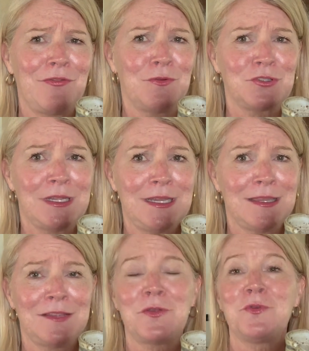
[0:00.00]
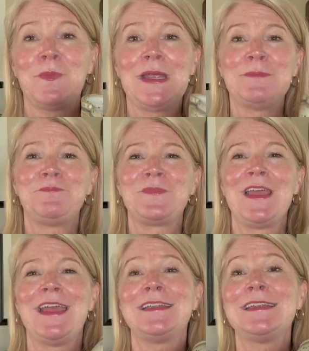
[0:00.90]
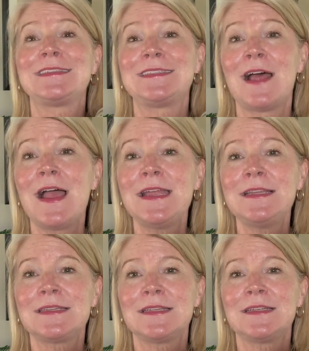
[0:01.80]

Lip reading: there, which I didn't think there would be. It is signed